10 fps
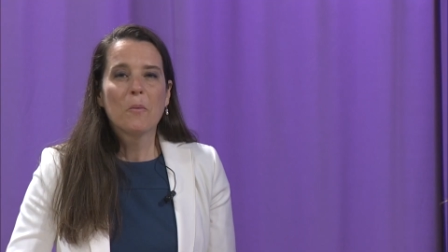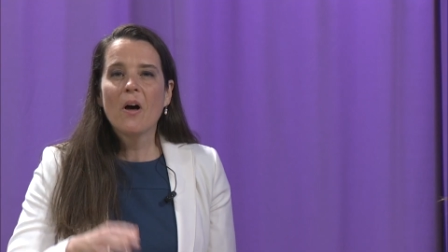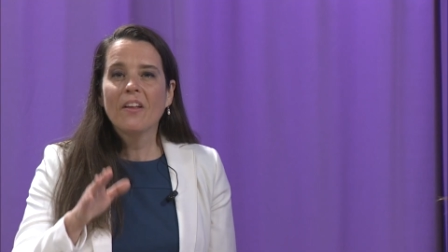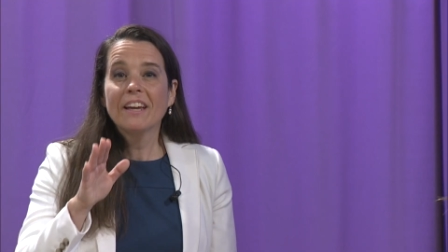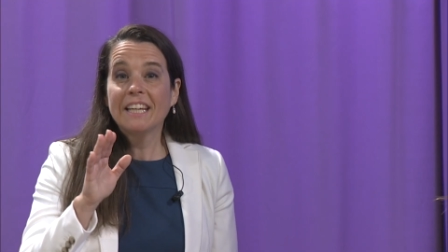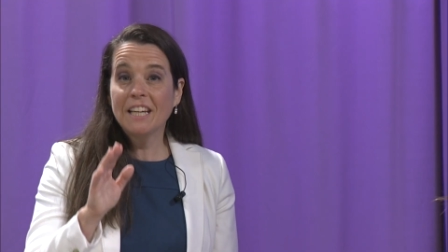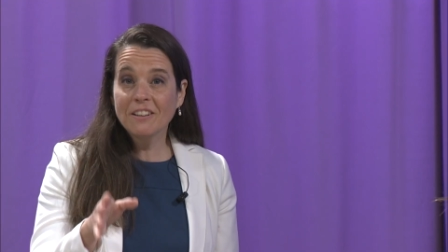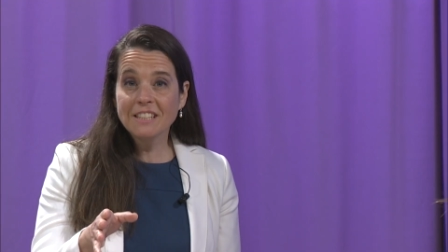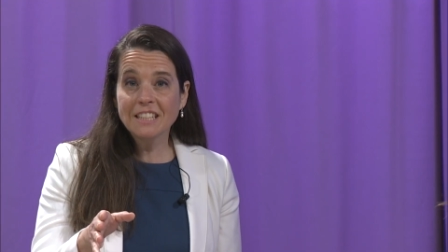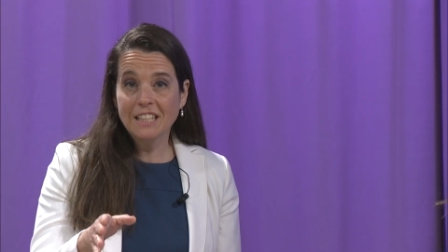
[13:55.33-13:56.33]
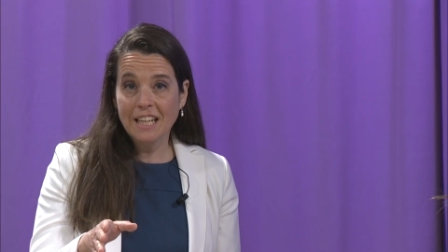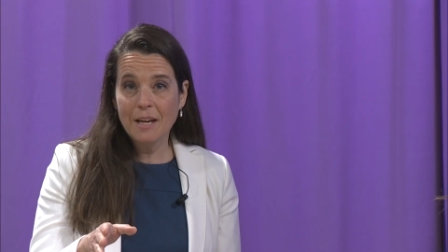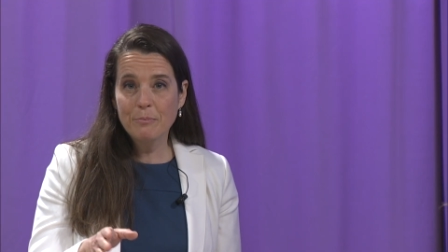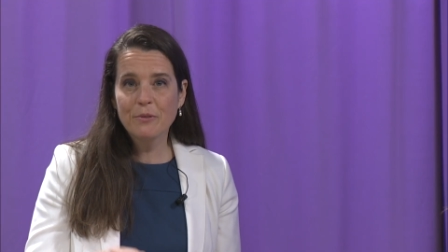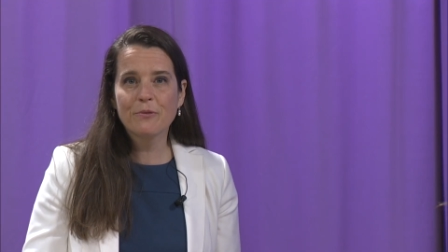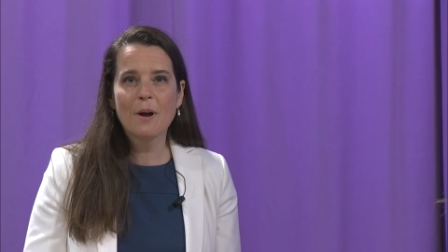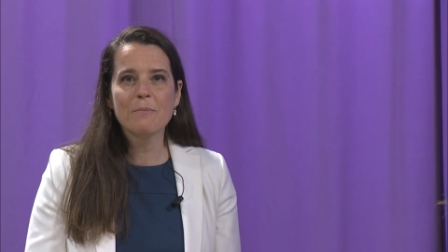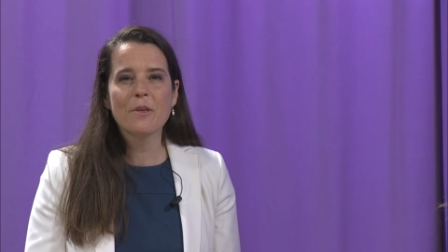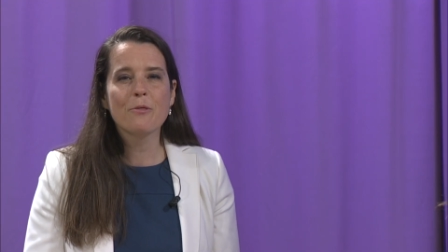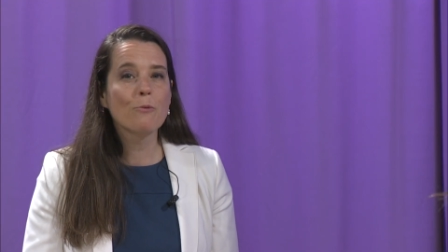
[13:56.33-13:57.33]
Well, here's a clip
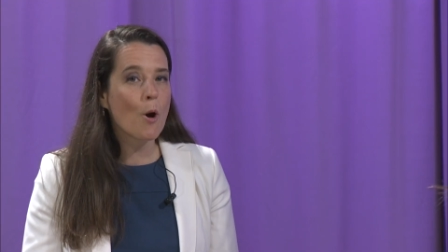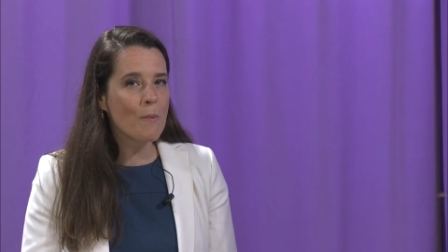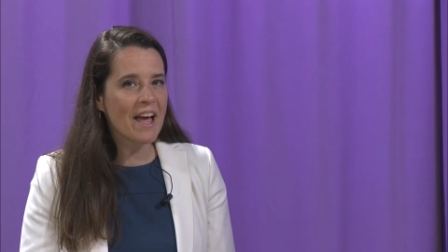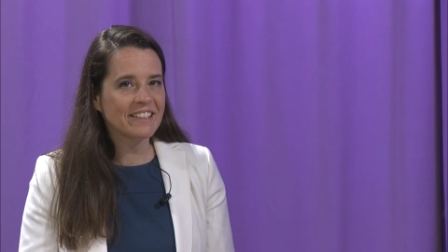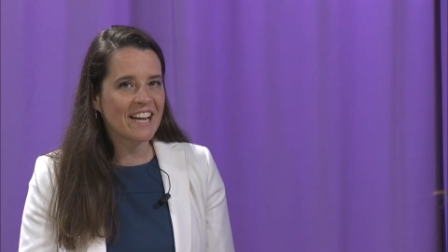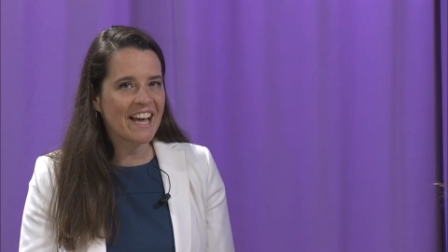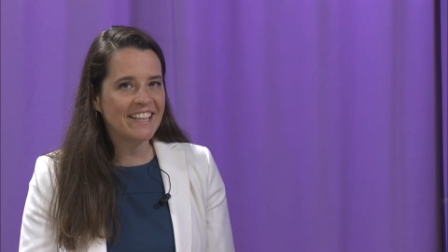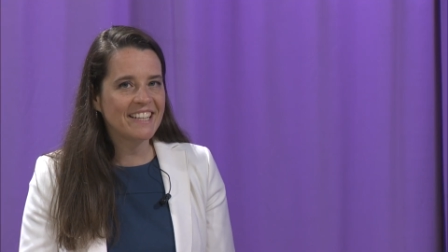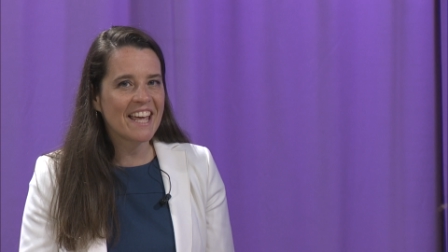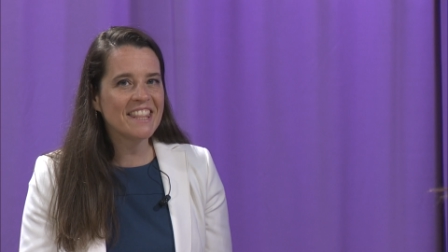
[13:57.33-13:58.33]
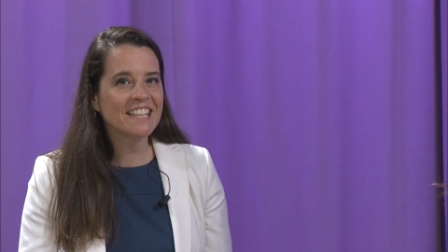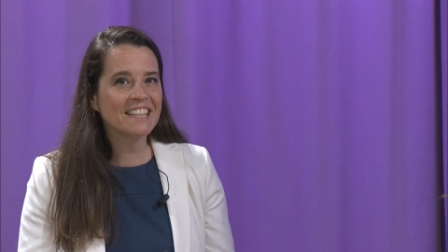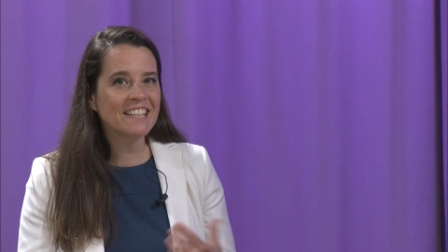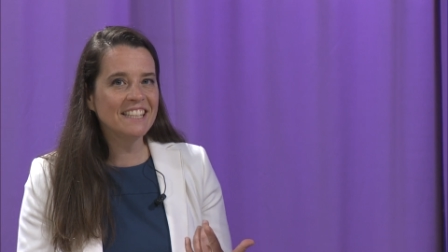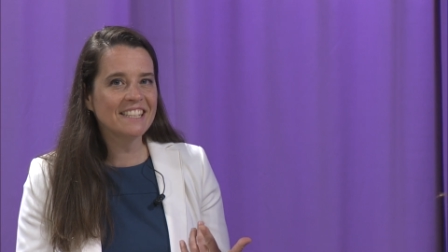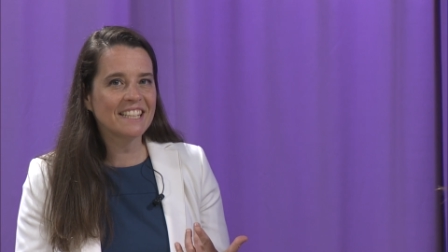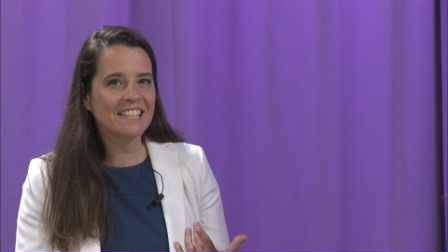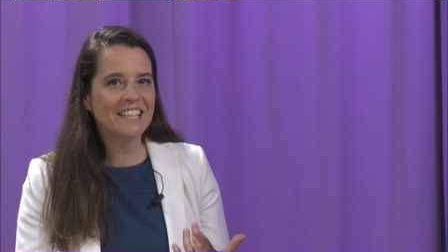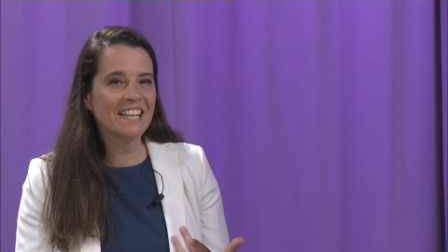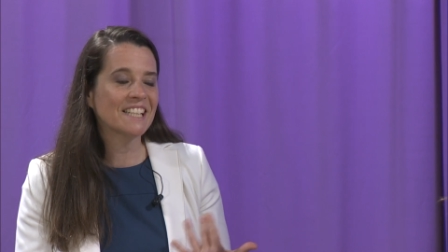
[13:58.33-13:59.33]
from the throwback night, and then
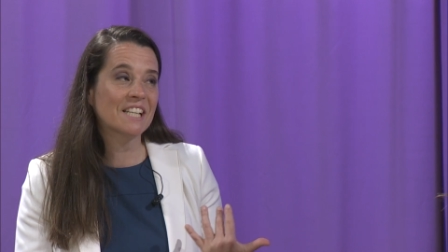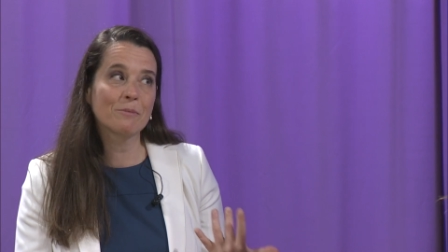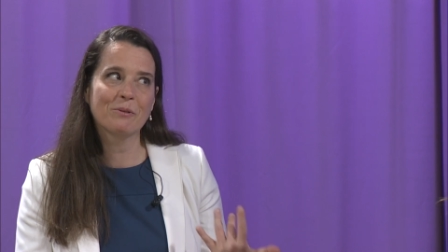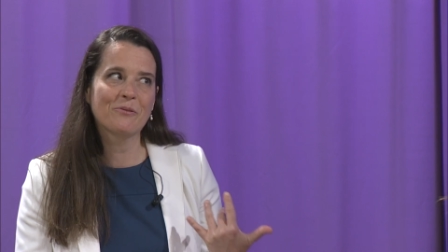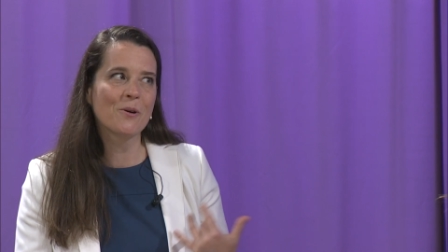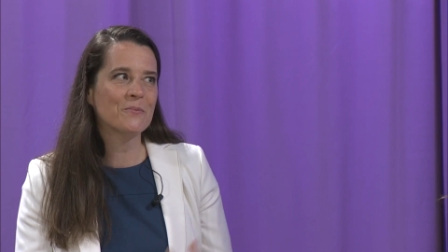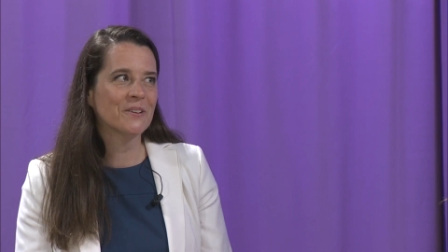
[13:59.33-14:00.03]
Lindsay is going to perform